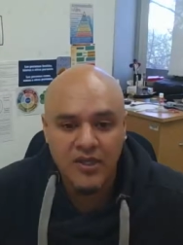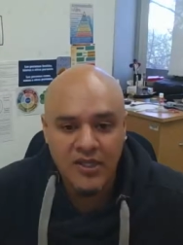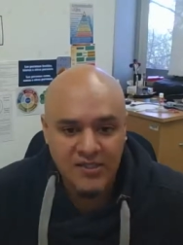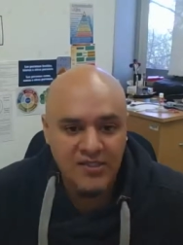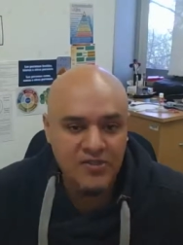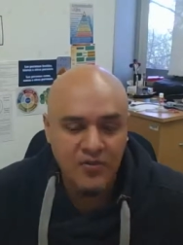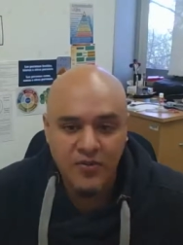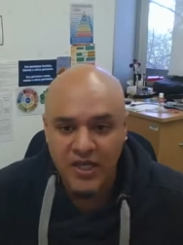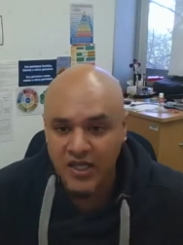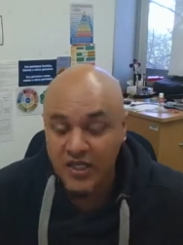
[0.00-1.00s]
this is the
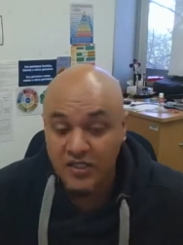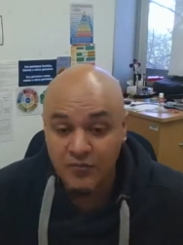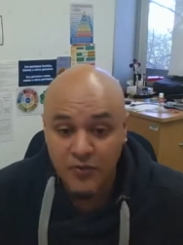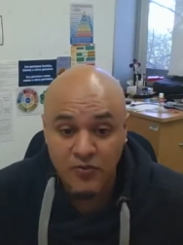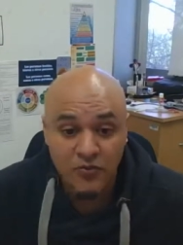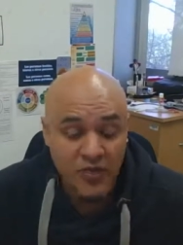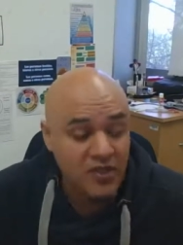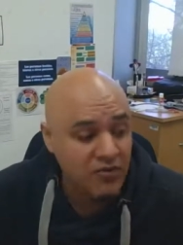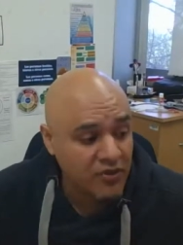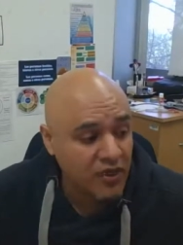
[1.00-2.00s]
way it's supposed to be
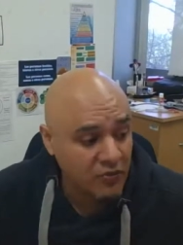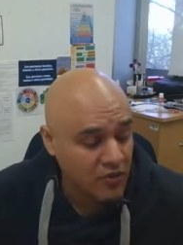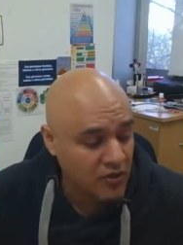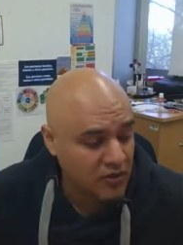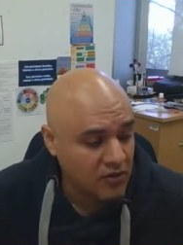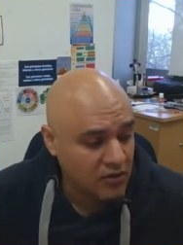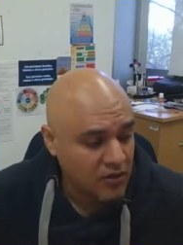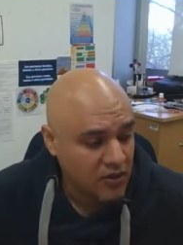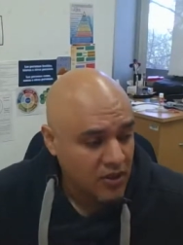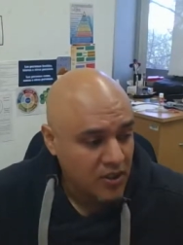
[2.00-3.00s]
in the real world.
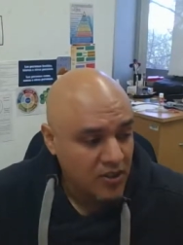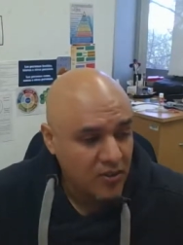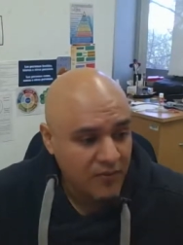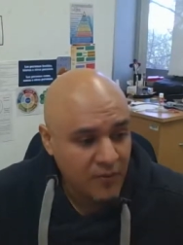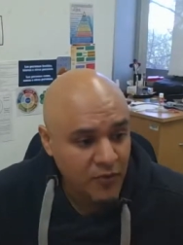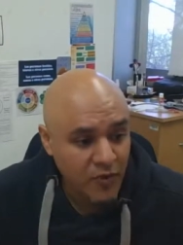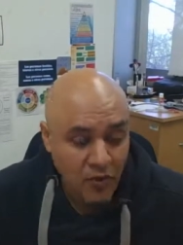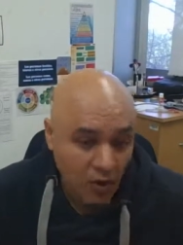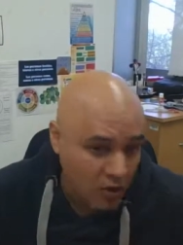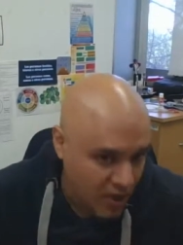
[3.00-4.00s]
You have a
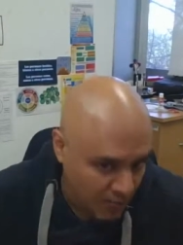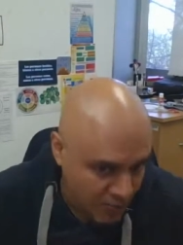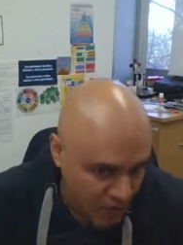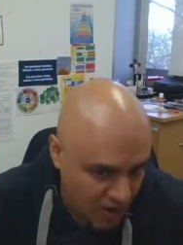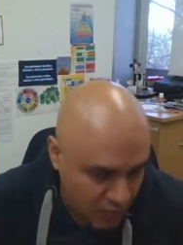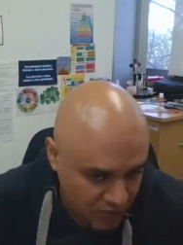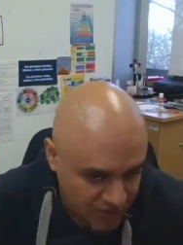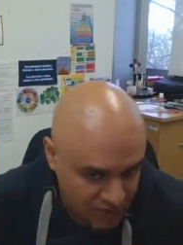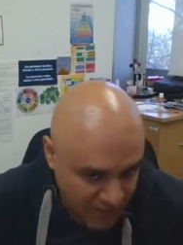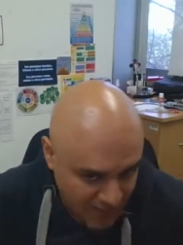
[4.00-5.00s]
book or a program, which
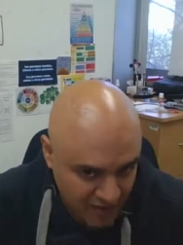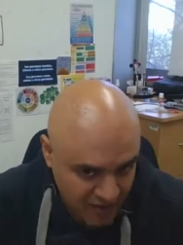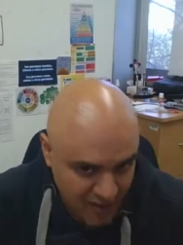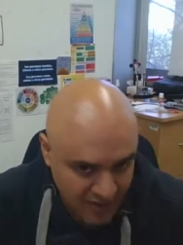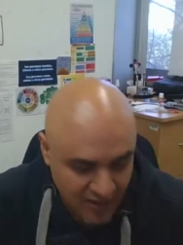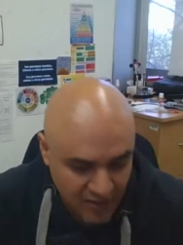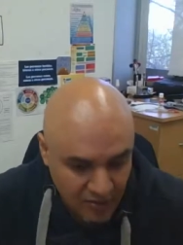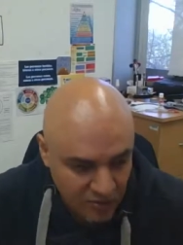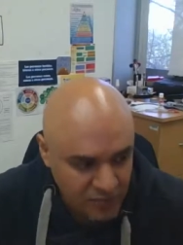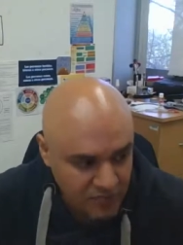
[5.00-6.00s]
is better yet than the
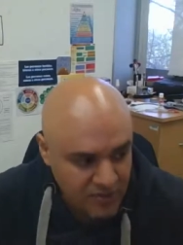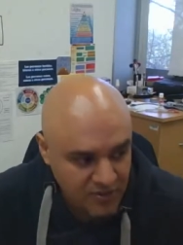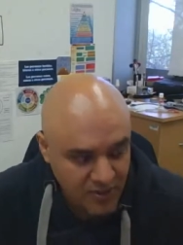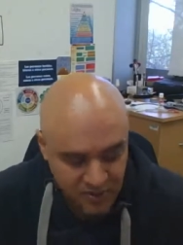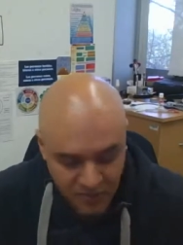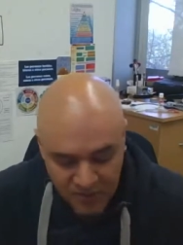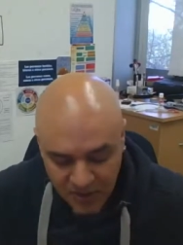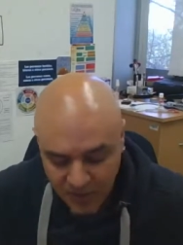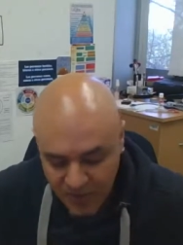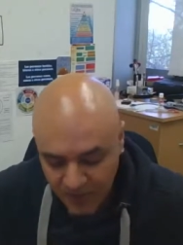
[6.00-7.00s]
group uh,
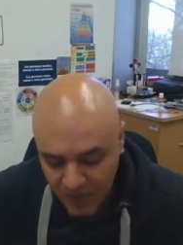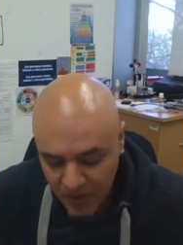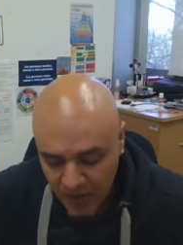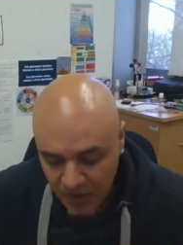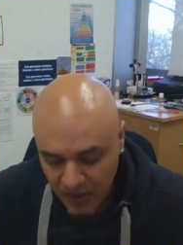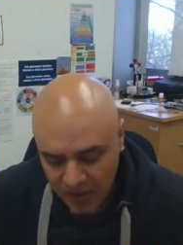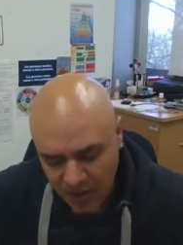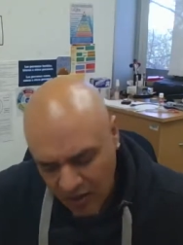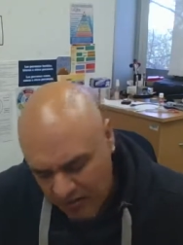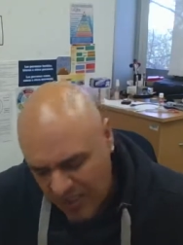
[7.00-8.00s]
sometimes,
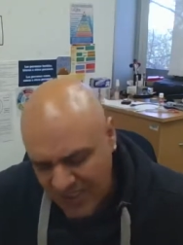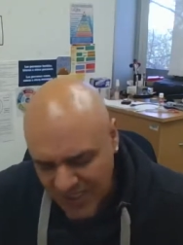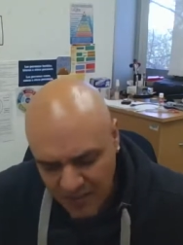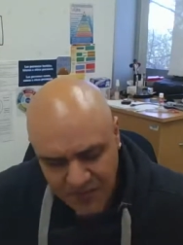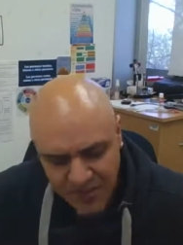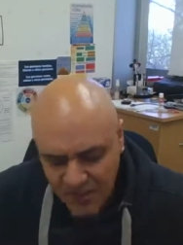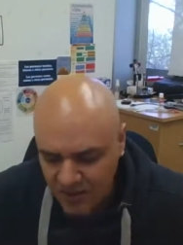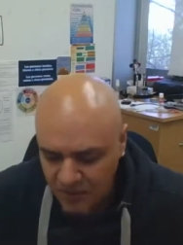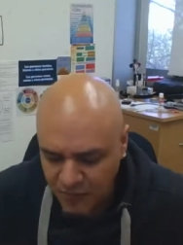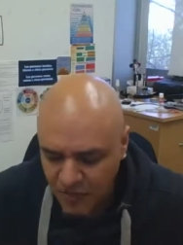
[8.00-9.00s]
or, or many times the,
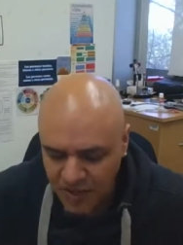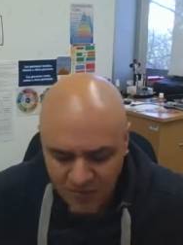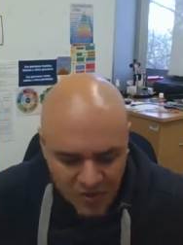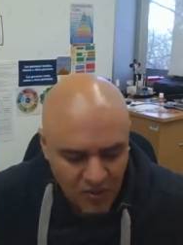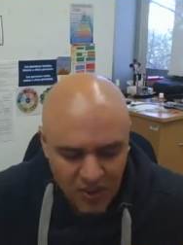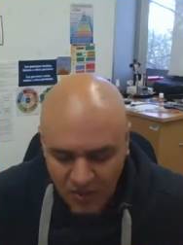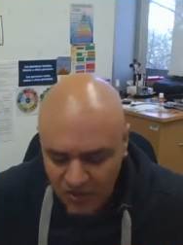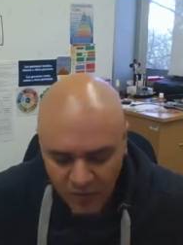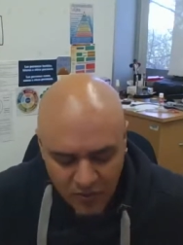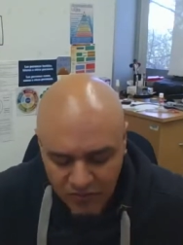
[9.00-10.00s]
the programs go along
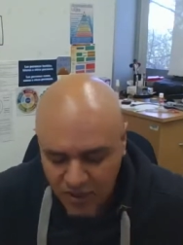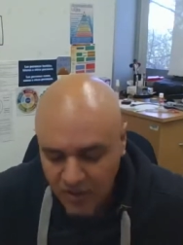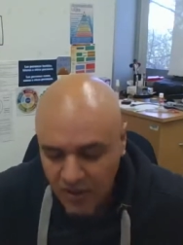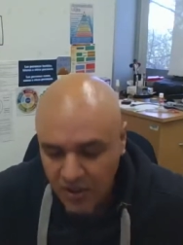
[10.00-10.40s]
the book, right?